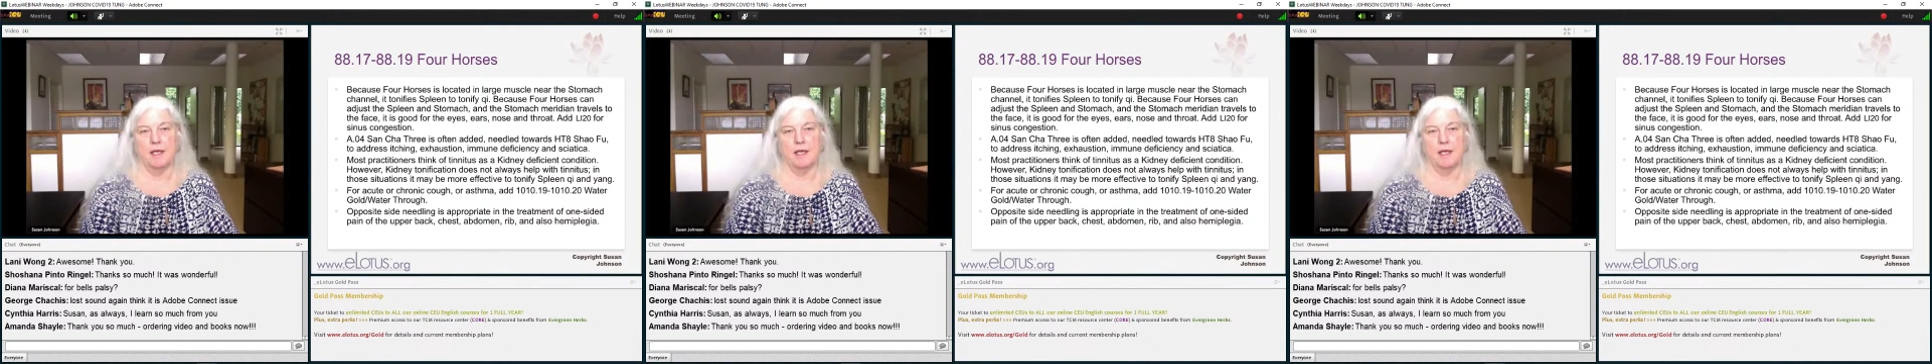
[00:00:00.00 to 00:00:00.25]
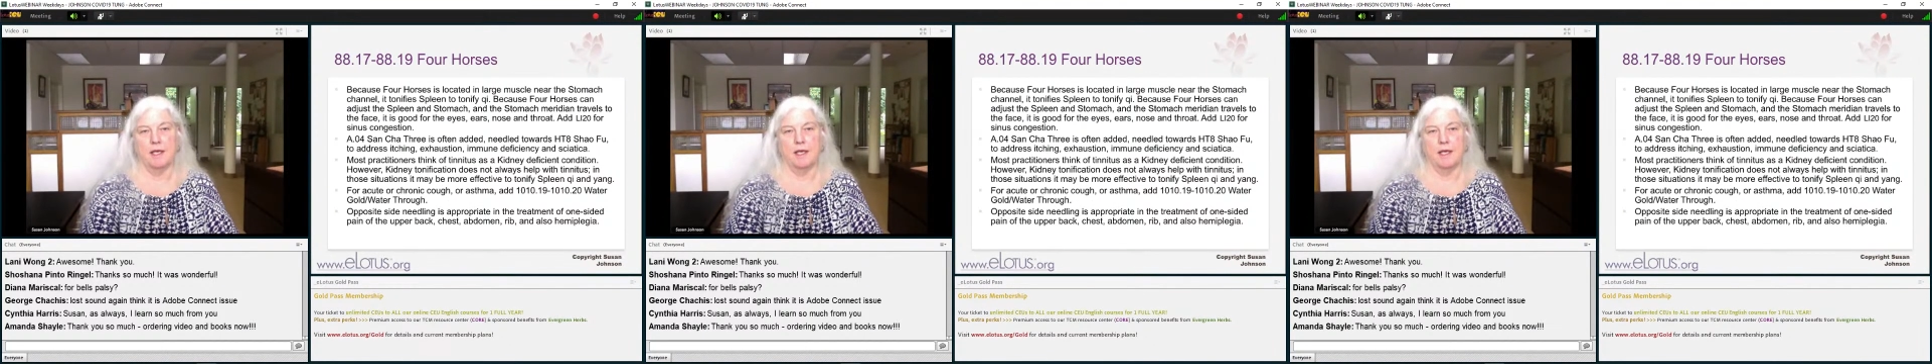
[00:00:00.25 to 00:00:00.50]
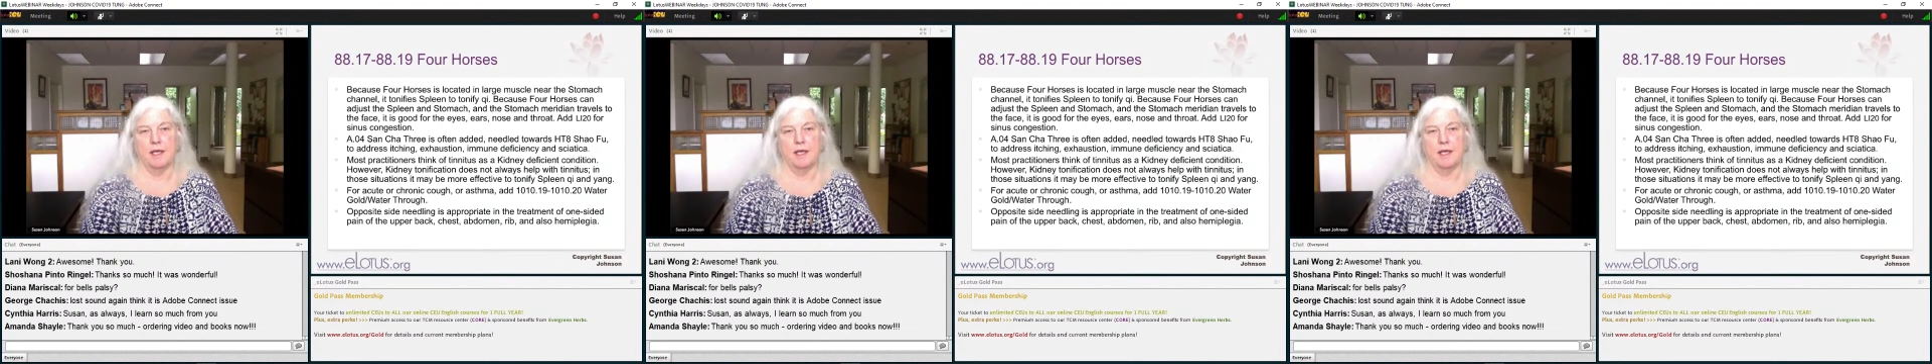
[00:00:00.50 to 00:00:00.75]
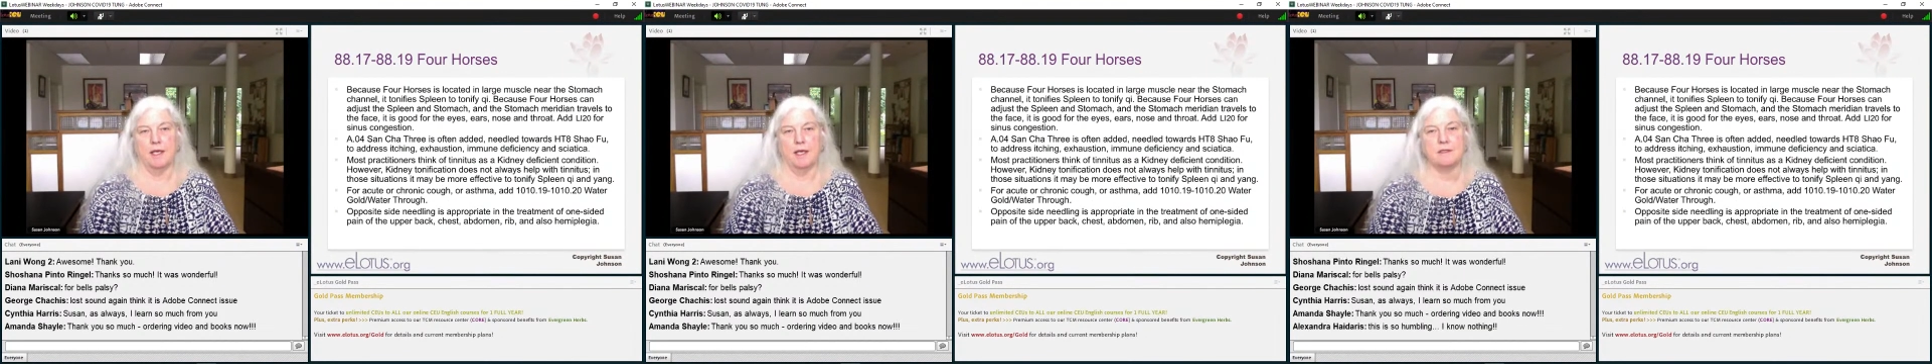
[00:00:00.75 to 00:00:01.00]
At 10,
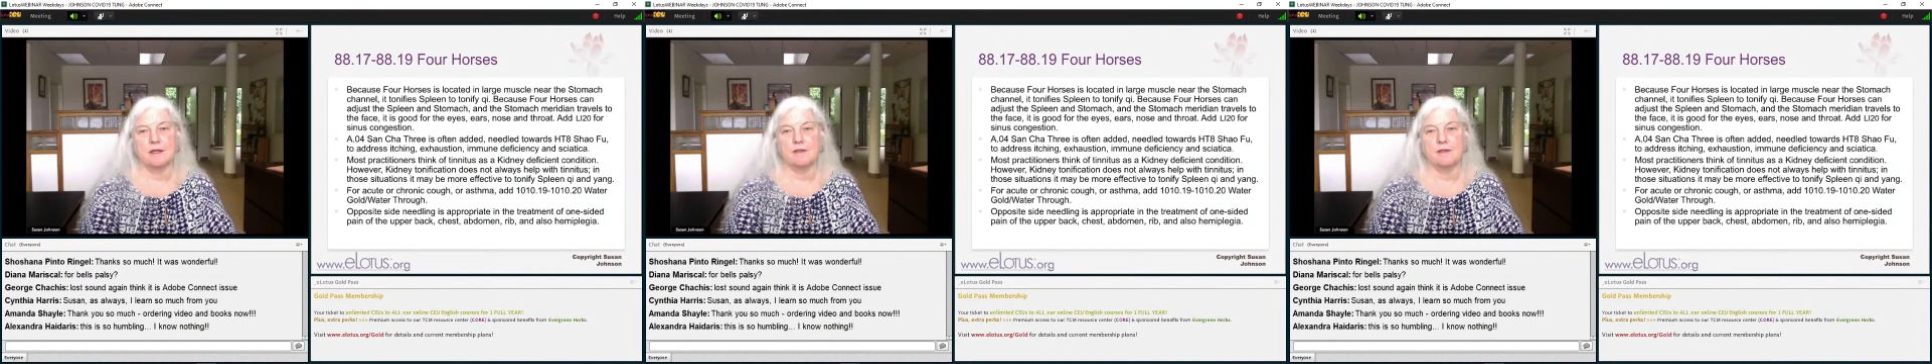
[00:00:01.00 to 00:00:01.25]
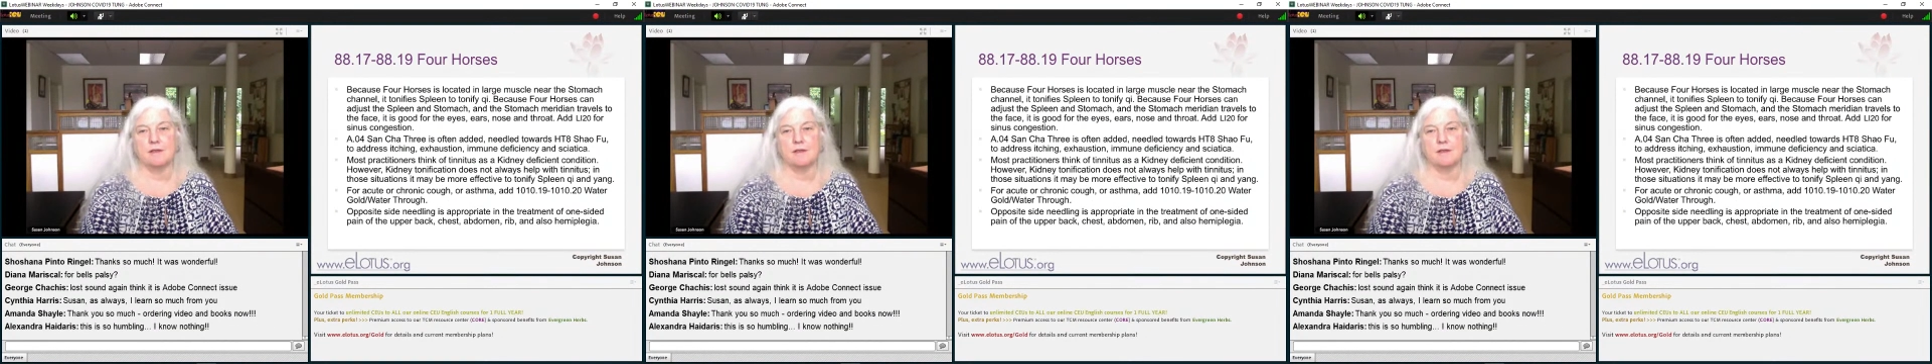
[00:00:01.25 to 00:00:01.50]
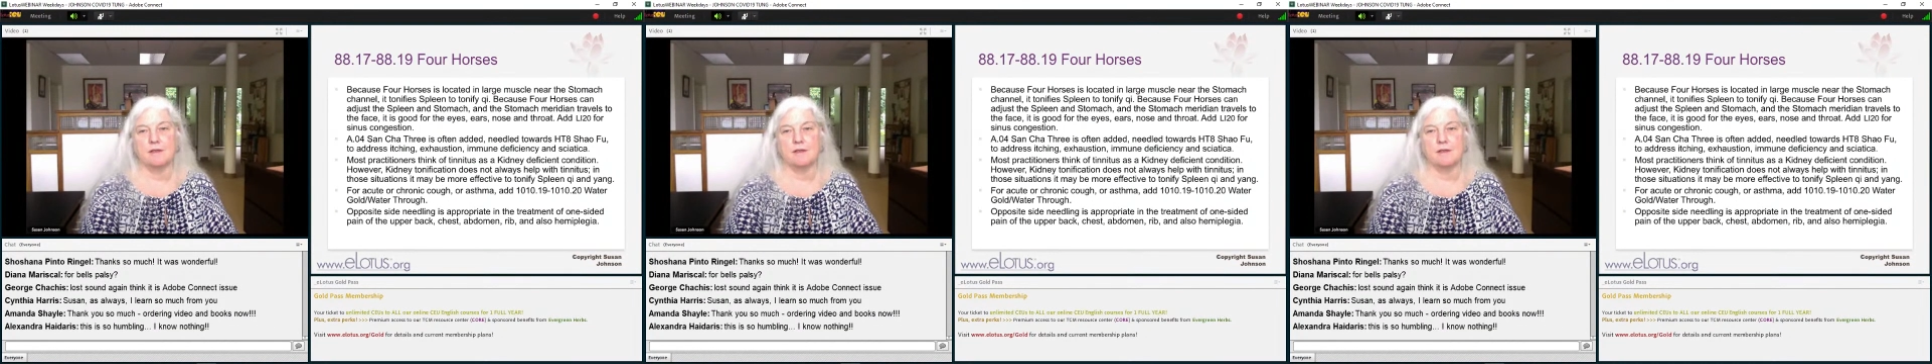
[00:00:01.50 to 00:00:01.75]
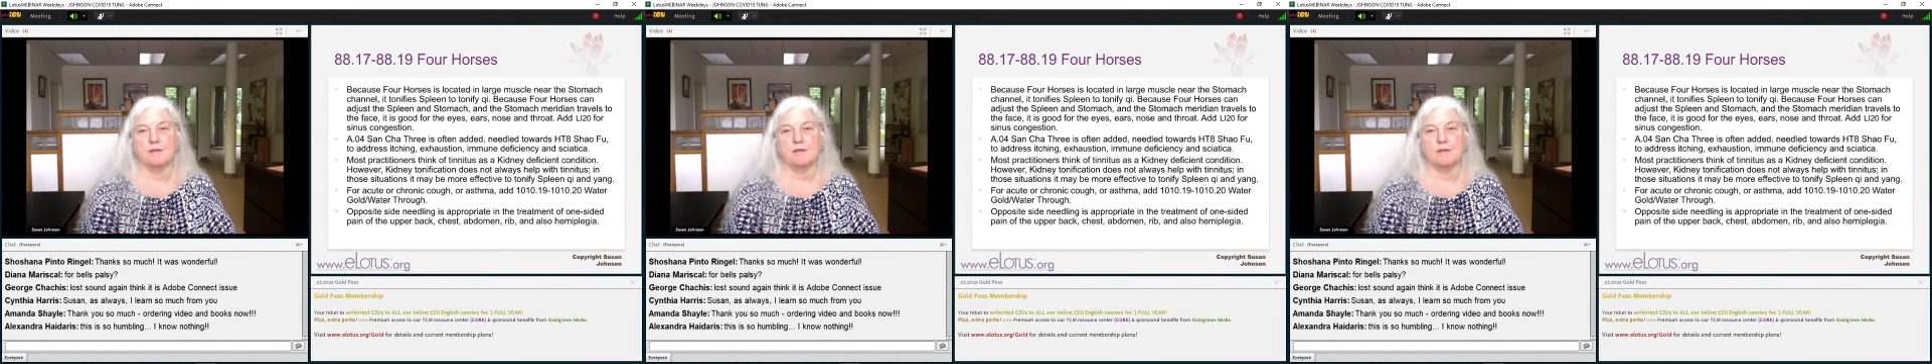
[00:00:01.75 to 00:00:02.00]
10, 19, and
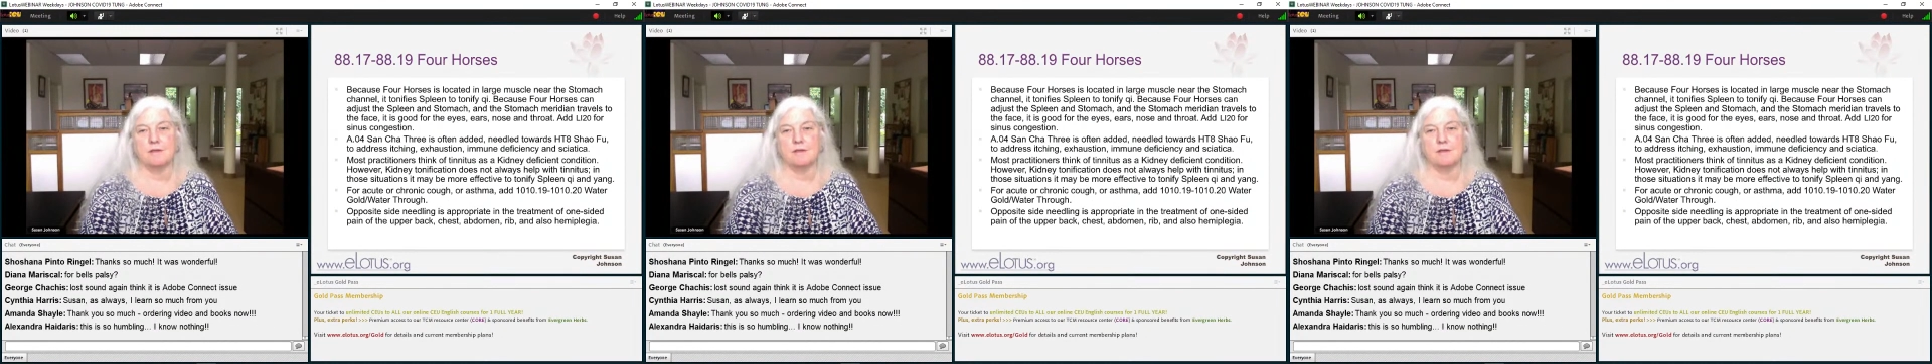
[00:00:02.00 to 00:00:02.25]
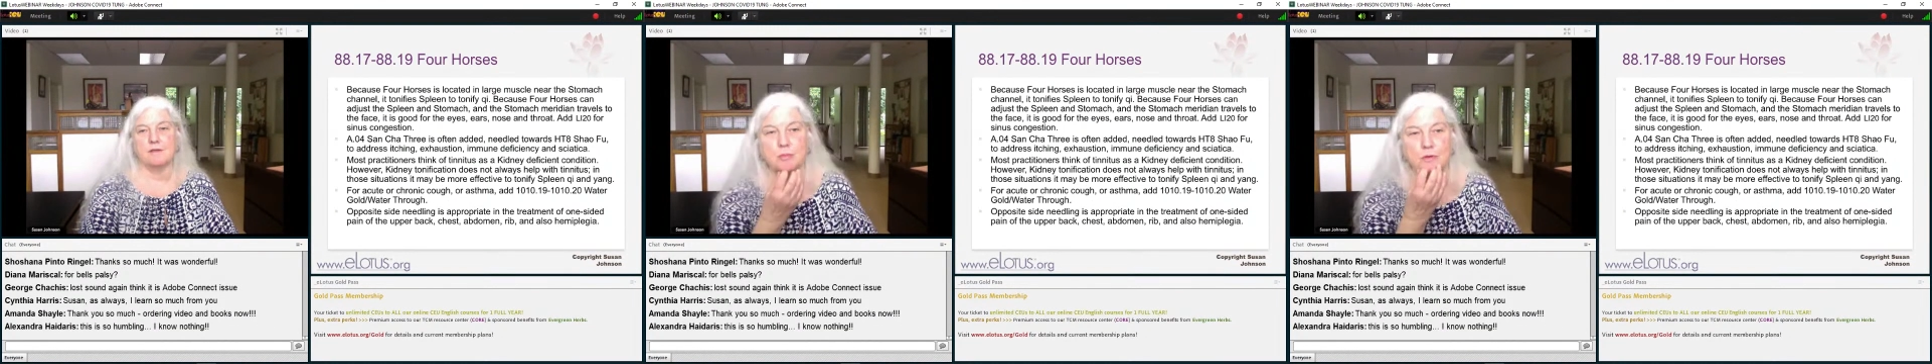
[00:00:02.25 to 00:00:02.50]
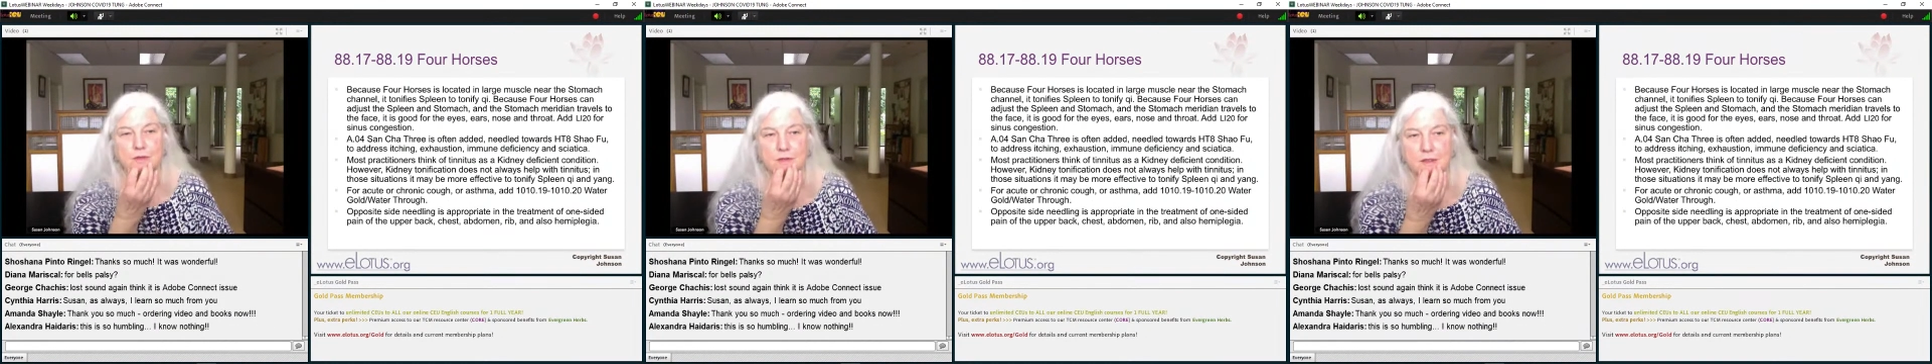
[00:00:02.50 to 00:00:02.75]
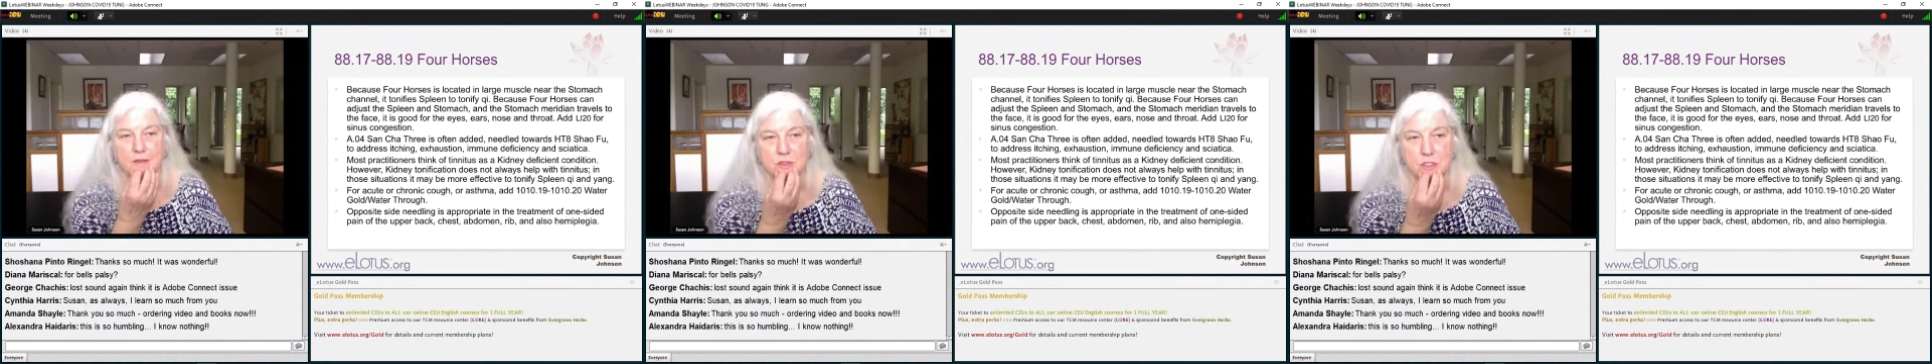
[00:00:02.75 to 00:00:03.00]
20, these are the points
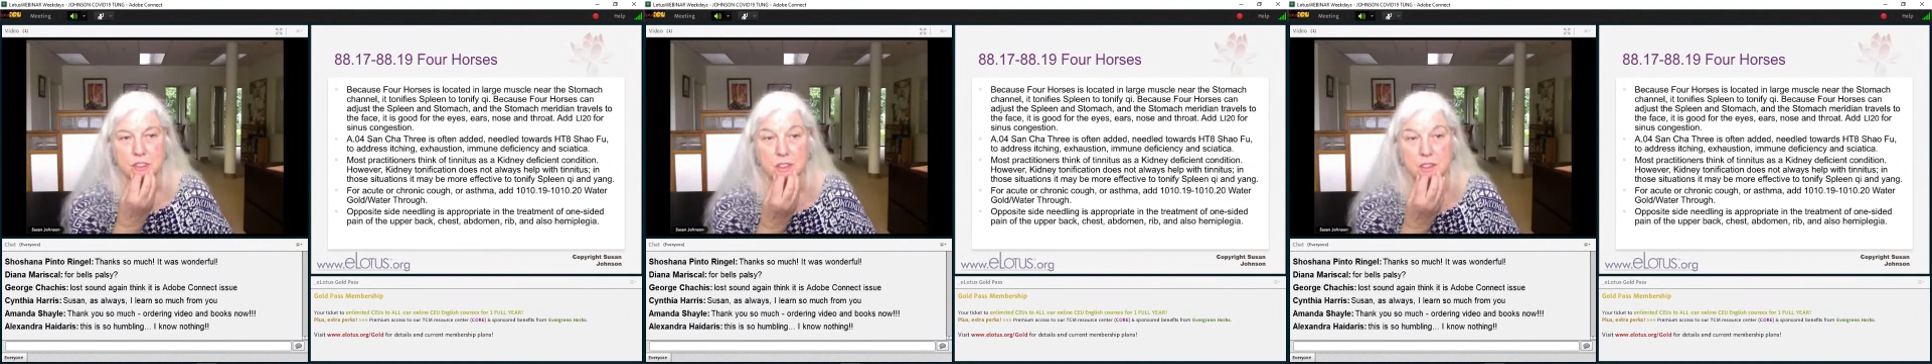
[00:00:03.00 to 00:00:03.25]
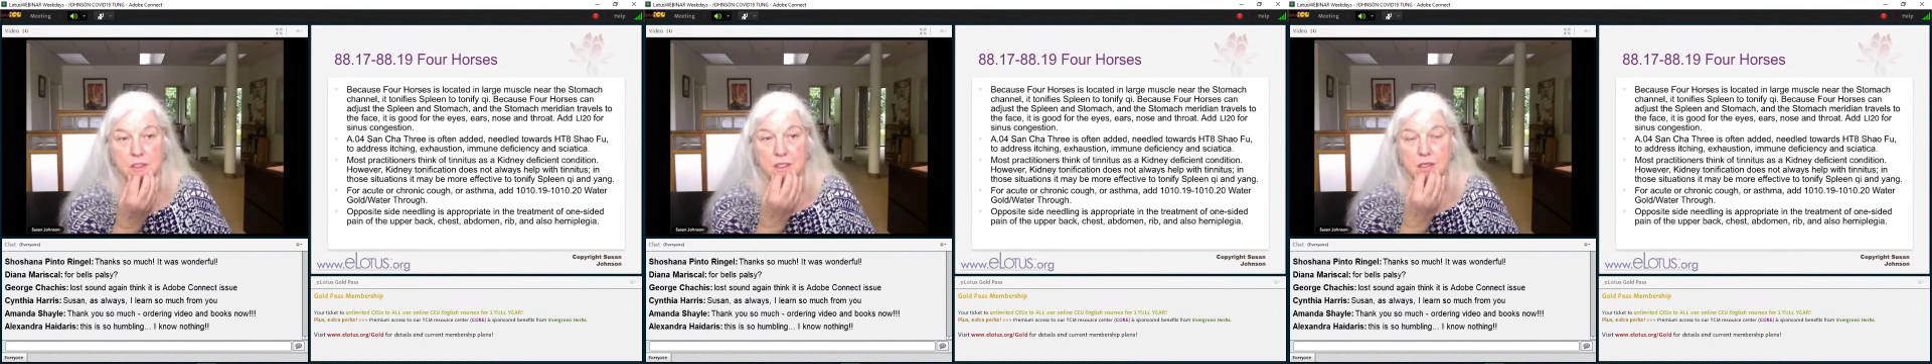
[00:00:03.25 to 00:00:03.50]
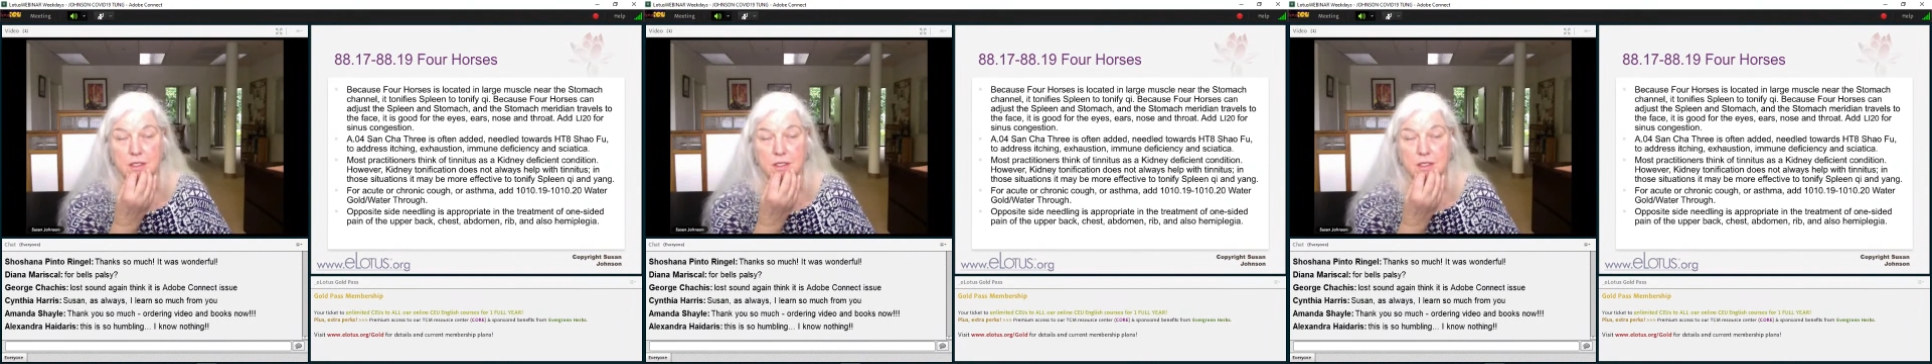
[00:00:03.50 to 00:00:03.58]
on the chin.